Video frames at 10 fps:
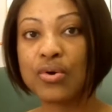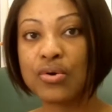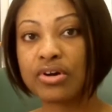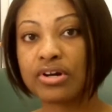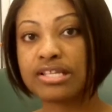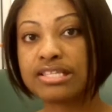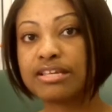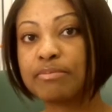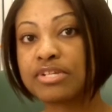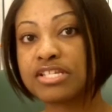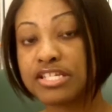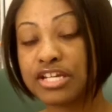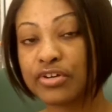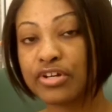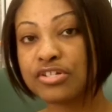or the
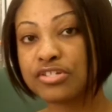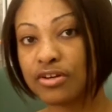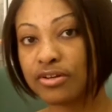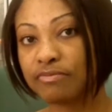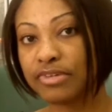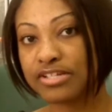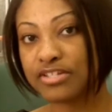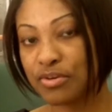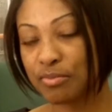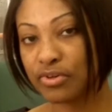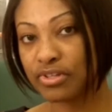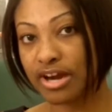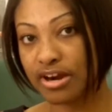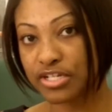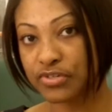posterior circumflex
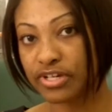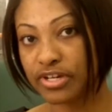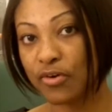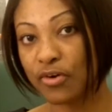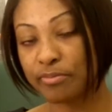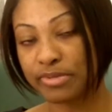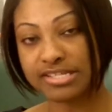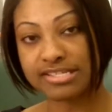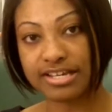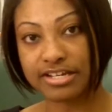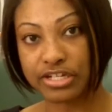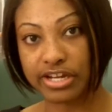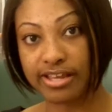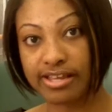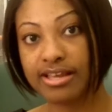humeral artery, or P C H
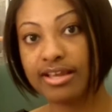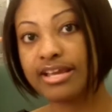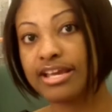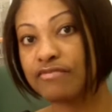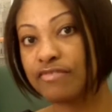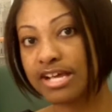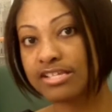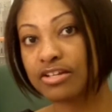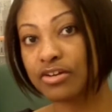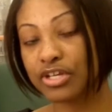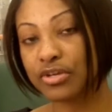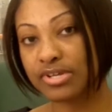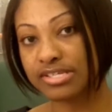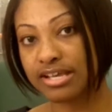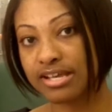A, in vascular
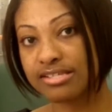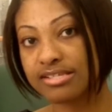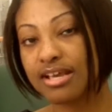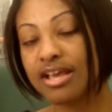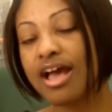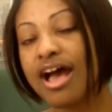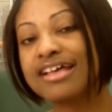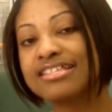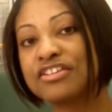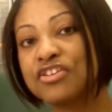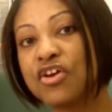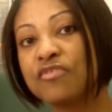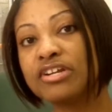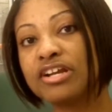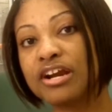Q S S as the
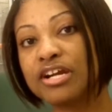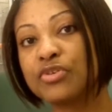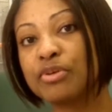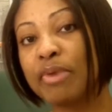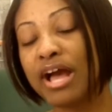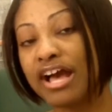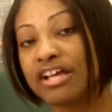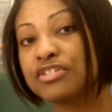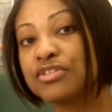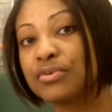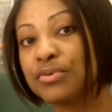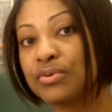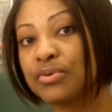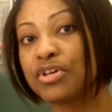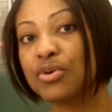nerve and artery pass
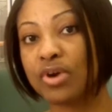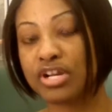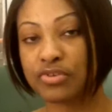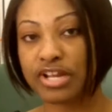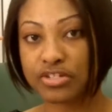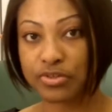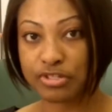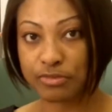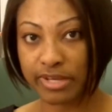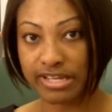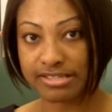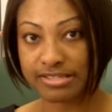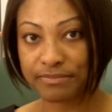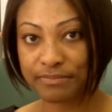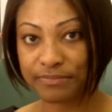through the quadrilateral space.